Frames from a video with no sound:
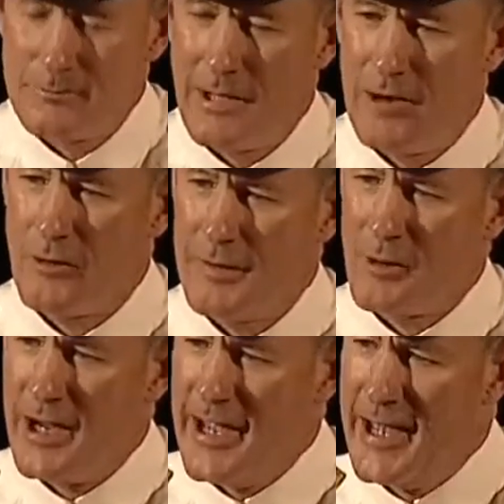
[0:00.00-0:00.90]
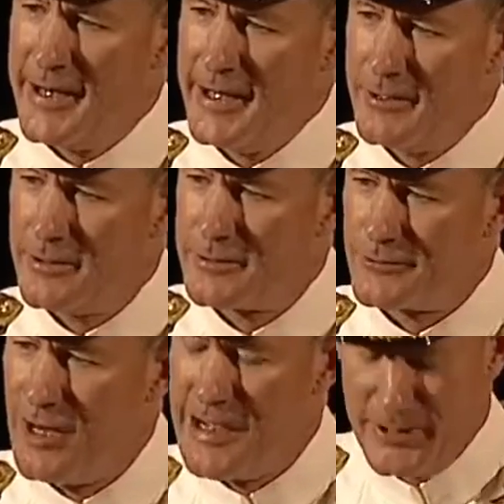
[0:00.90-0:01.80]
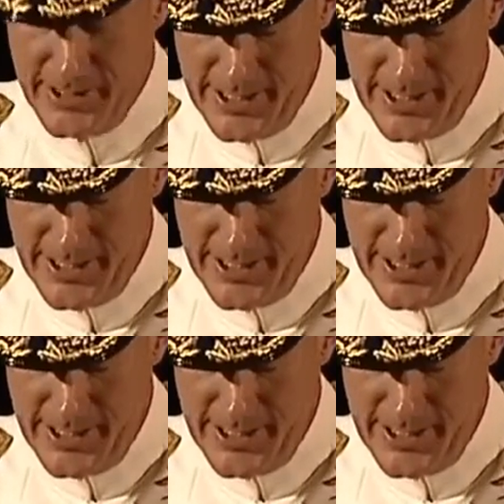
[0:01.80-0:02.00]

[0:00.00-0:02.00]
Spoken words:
I remember I had a throbbing